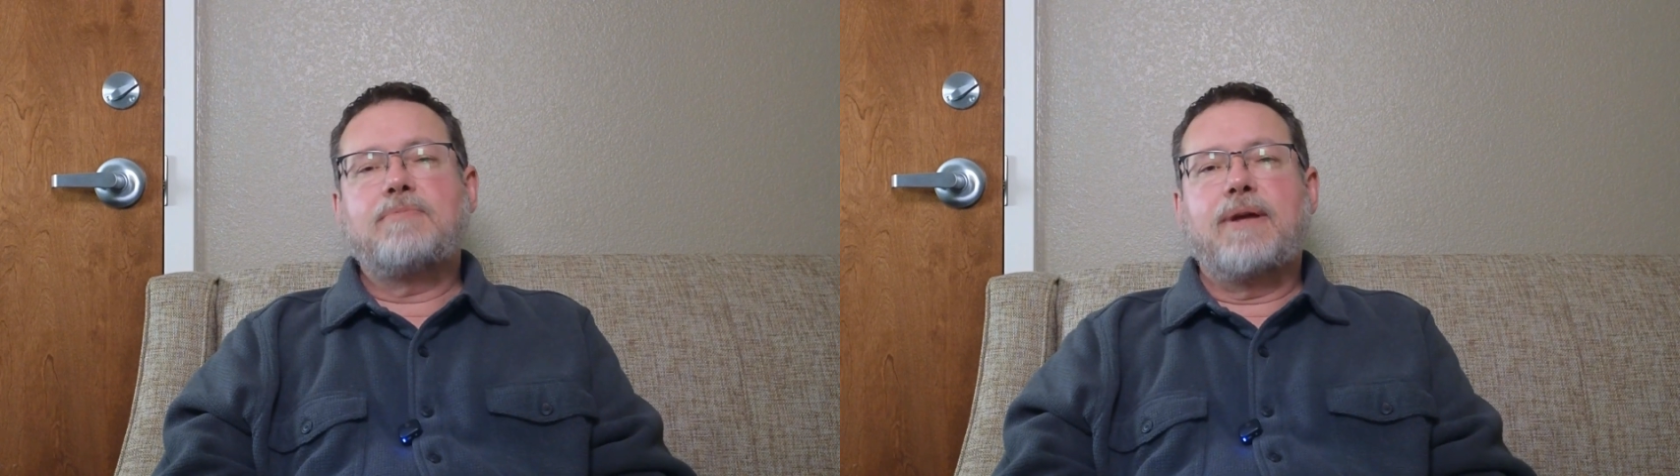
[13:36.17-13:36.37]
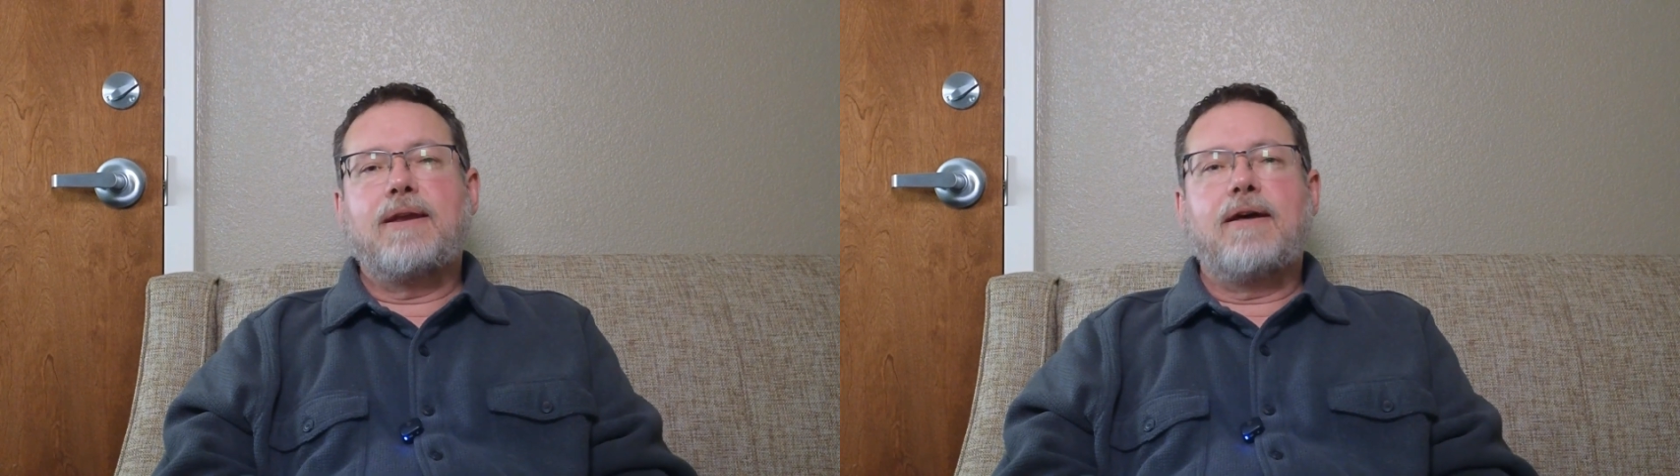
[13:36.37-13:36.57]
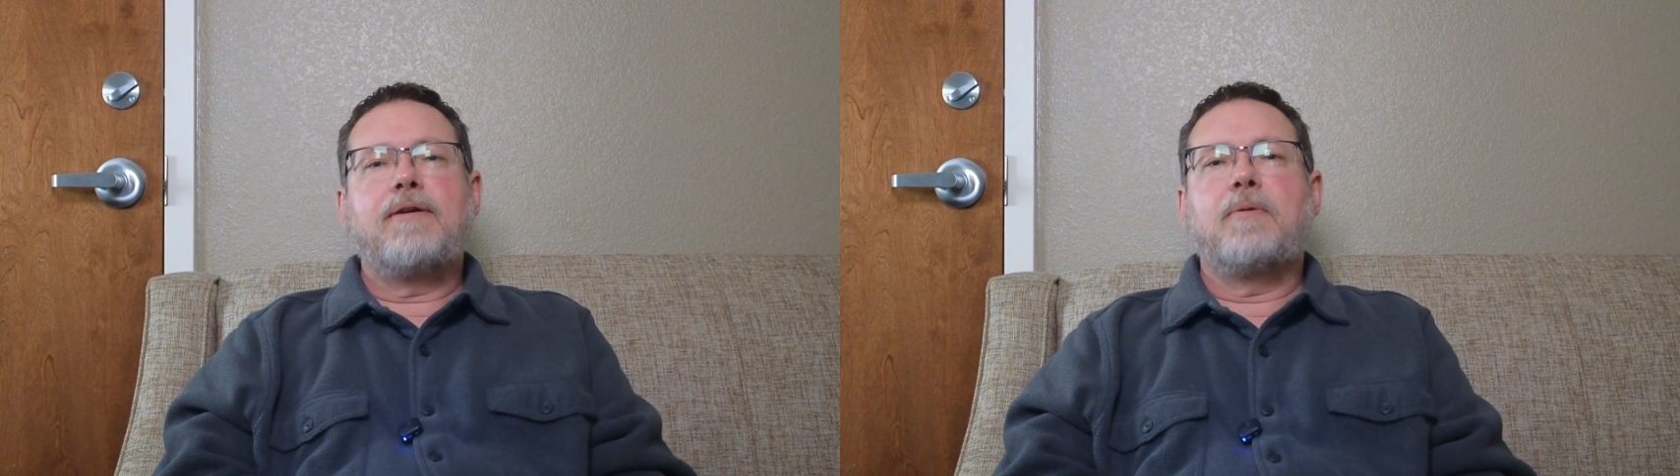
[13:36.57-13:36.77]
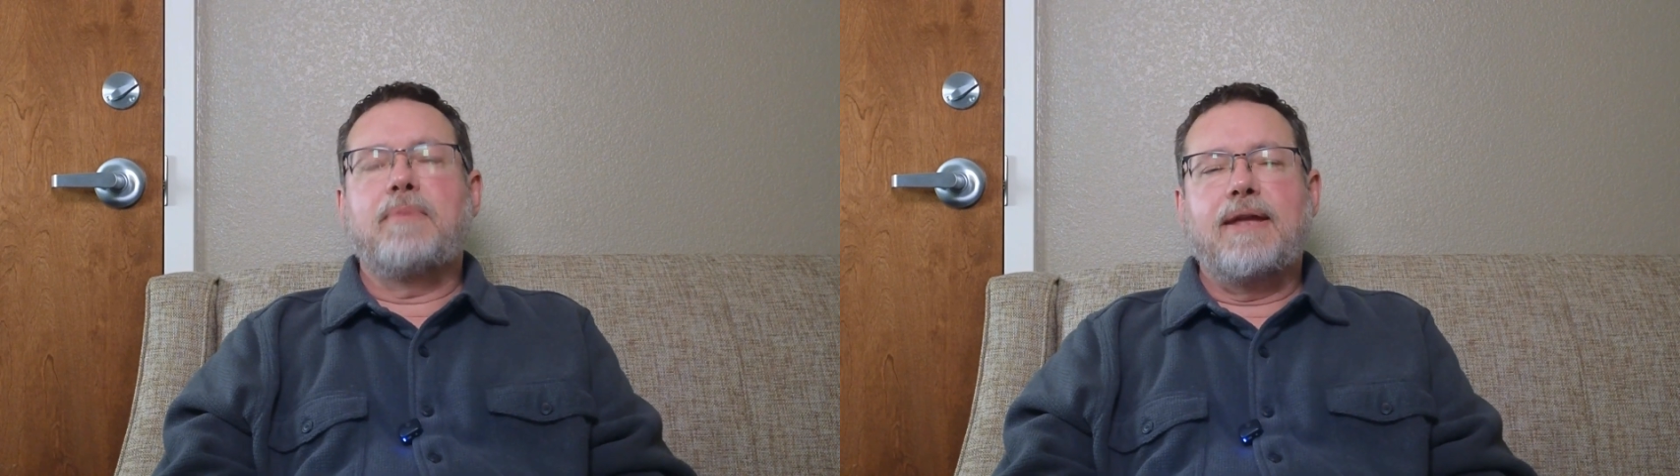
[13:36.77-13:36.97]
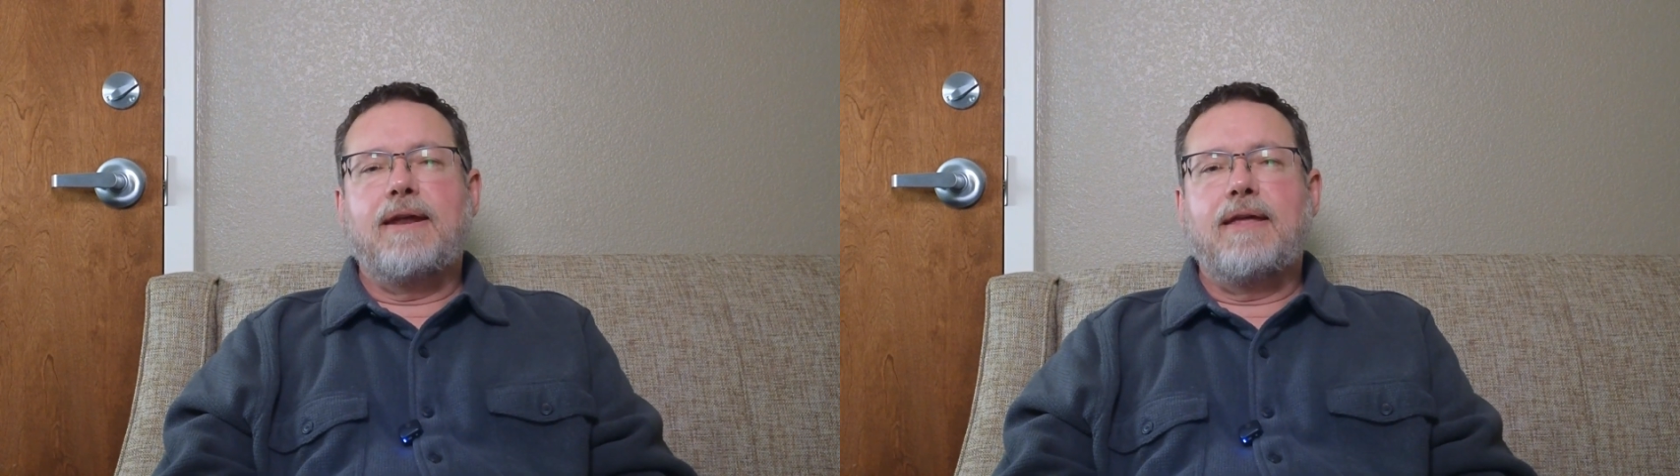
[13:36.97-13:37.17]
my daughter to
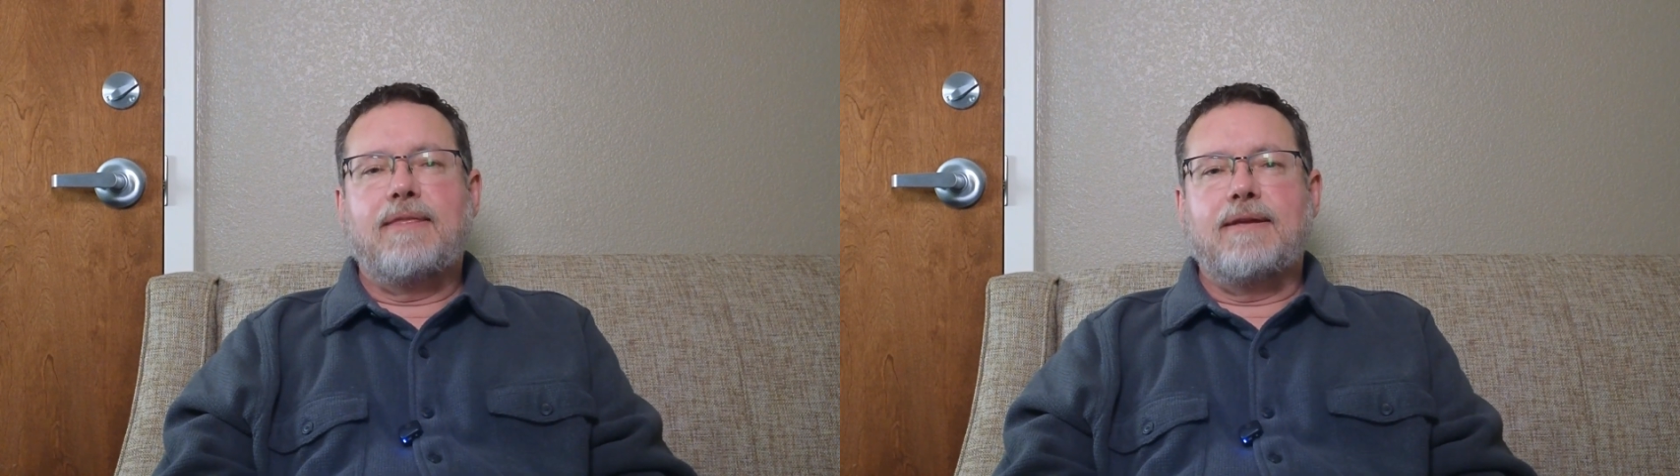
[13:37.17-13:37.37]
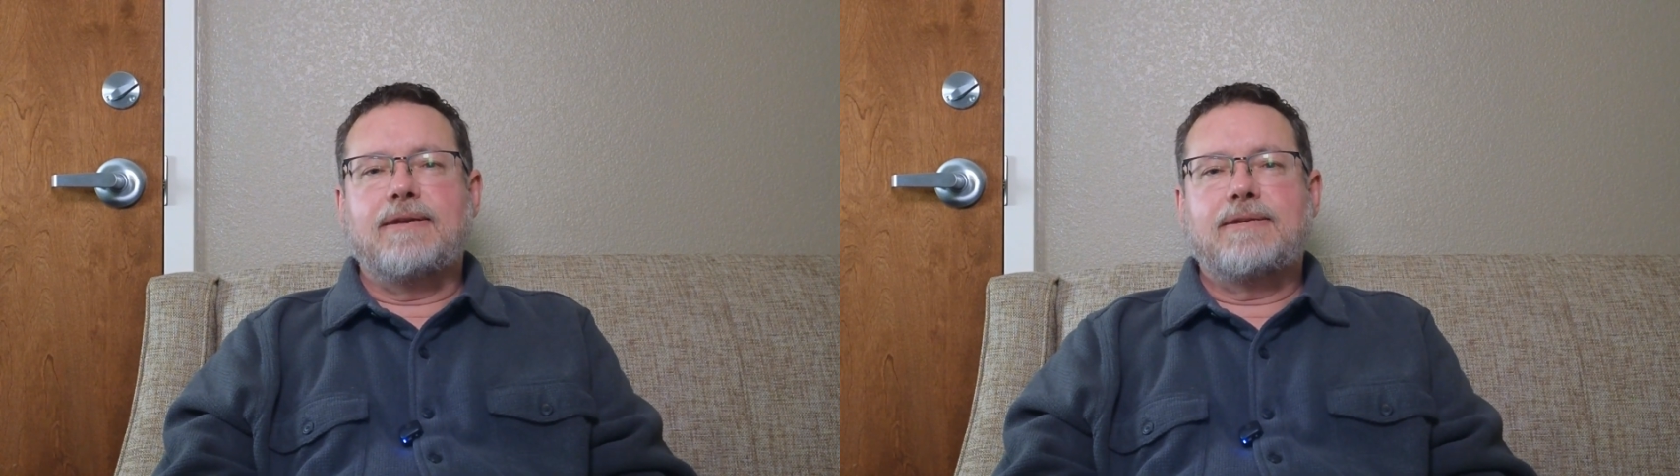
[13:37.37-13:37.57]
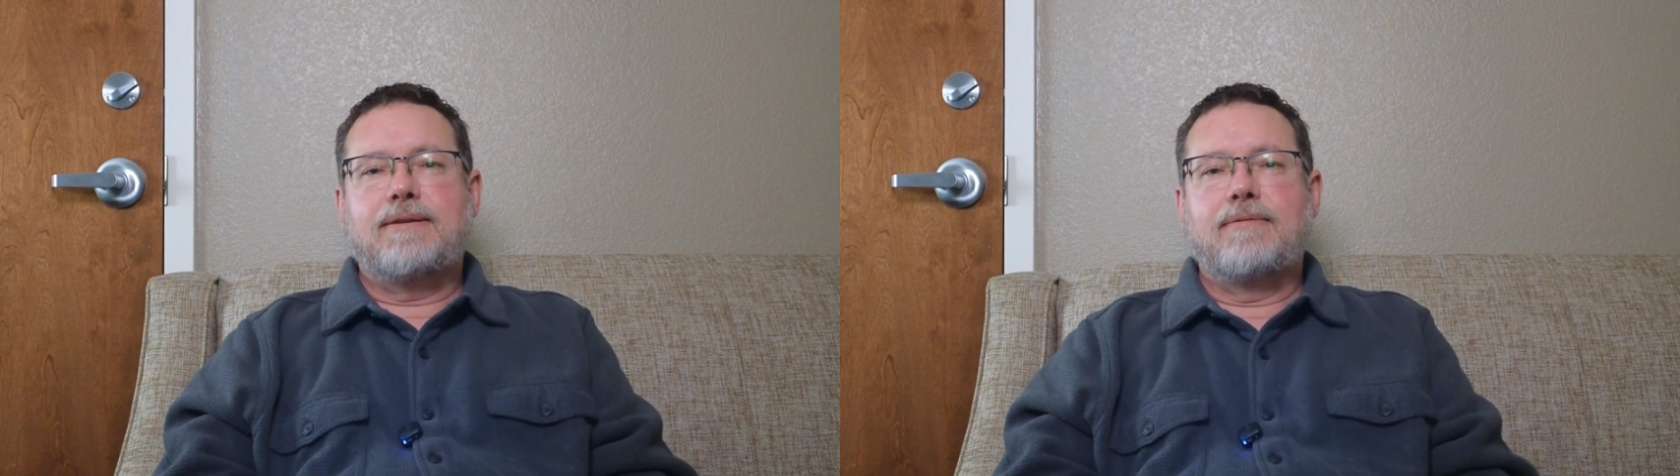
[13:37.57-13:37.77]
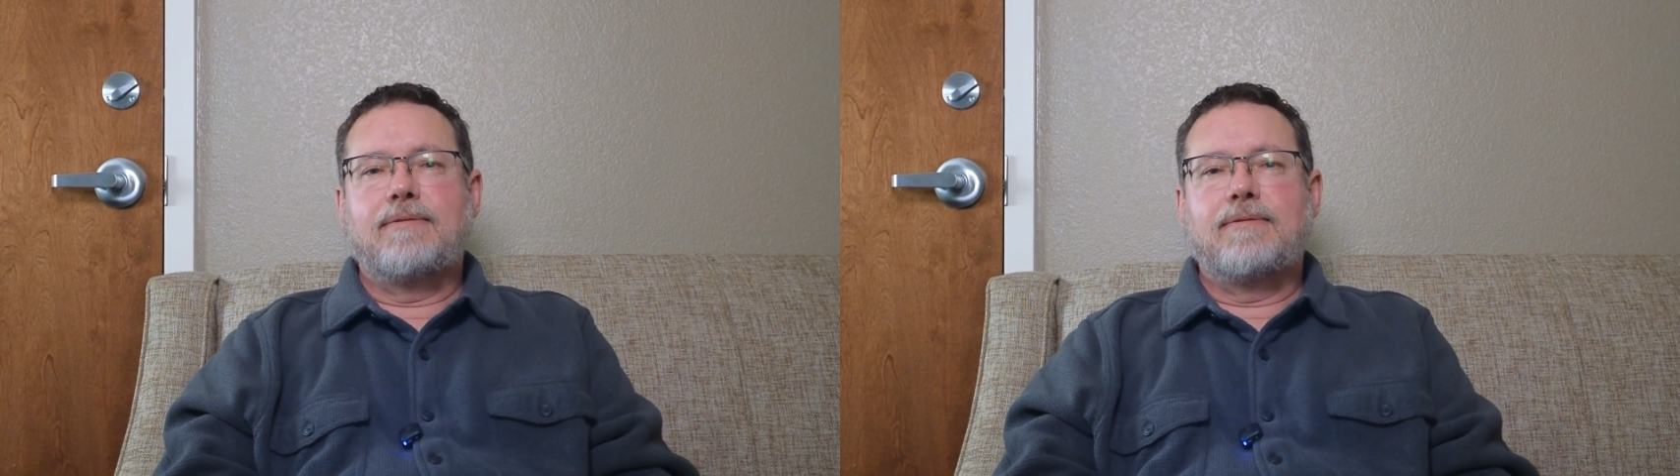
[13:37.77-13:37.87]
be an atheist.